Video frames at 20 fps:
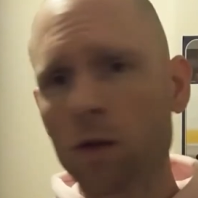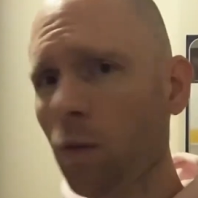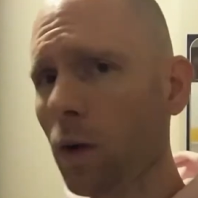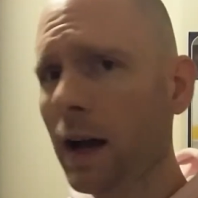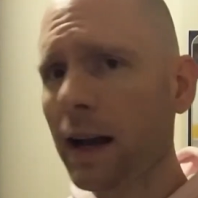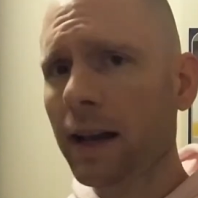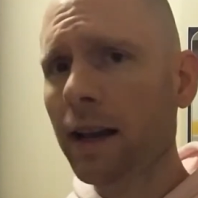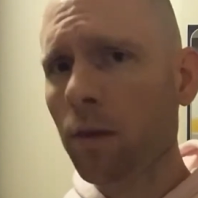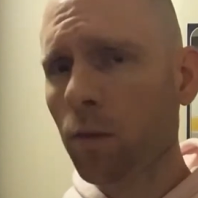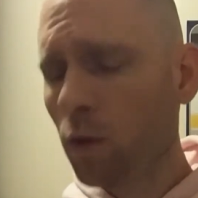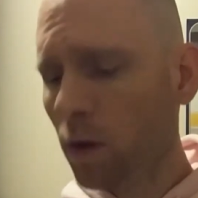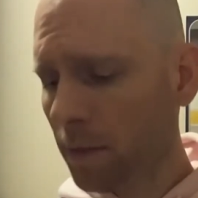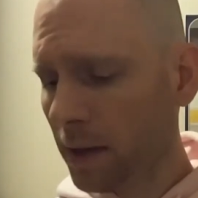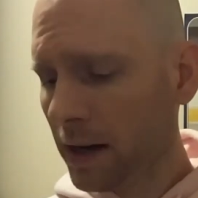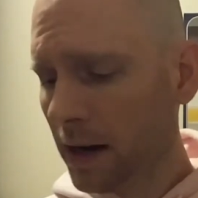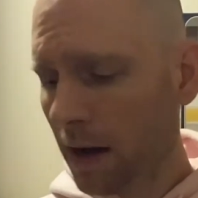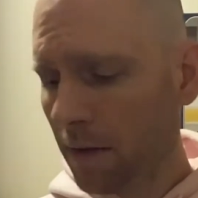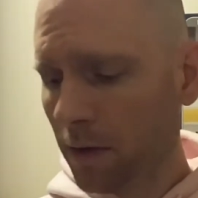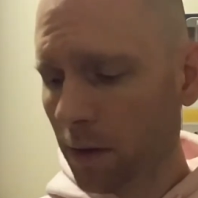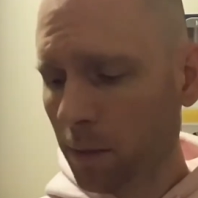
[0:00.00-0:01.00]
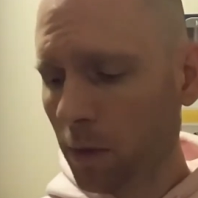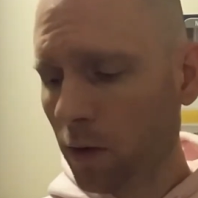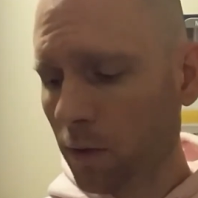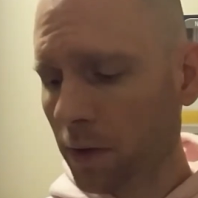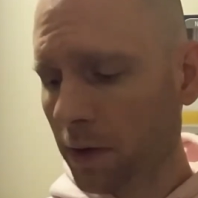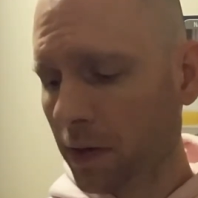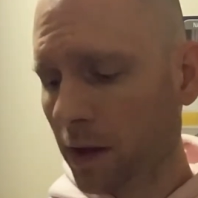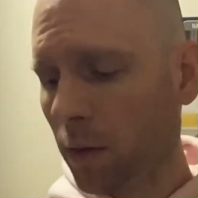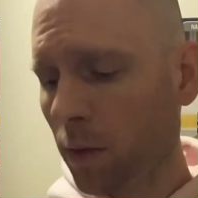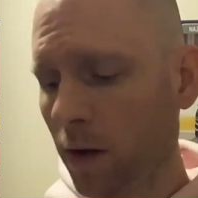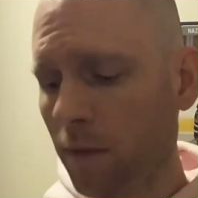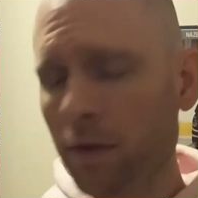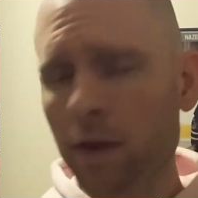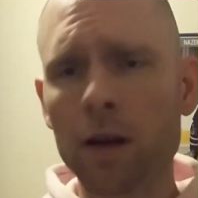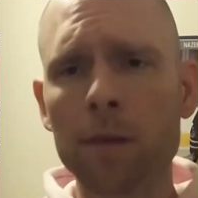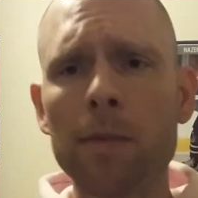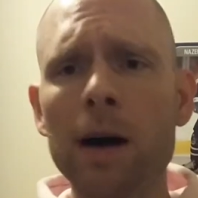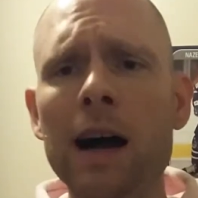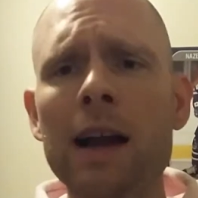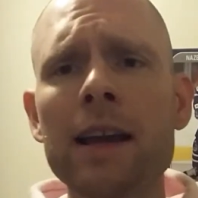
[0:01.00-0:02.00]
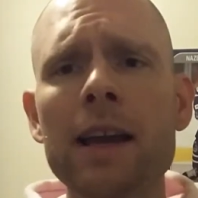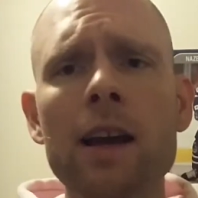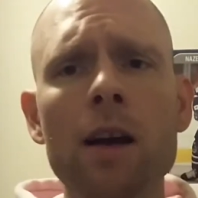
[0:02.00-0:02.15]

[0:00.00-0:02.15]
Why can women not remove what they want from their body?